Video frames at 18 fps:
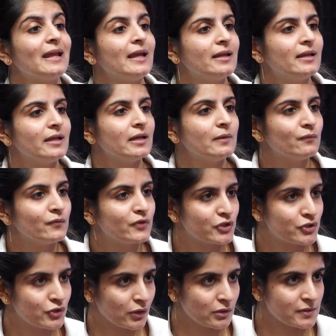ATM
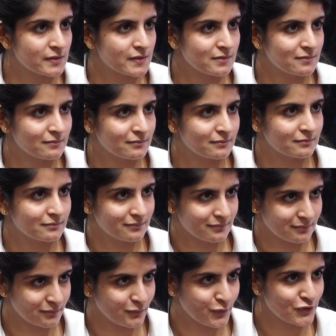withdrawals.
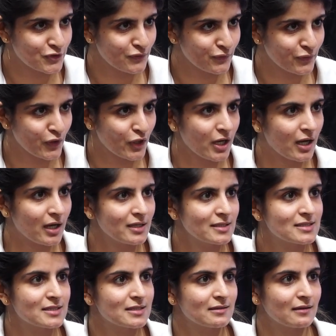Most of your
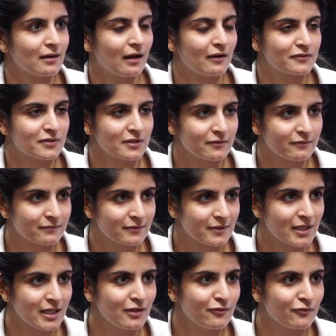cards, after
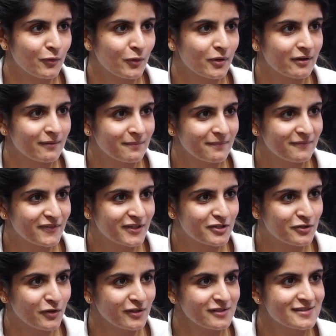3-4
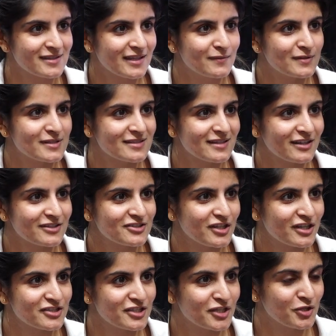withdrawals, they will start
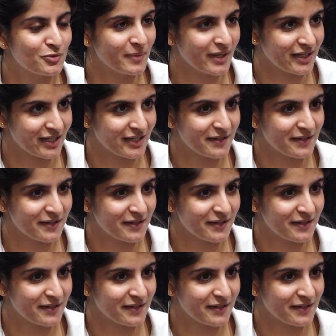charging you money.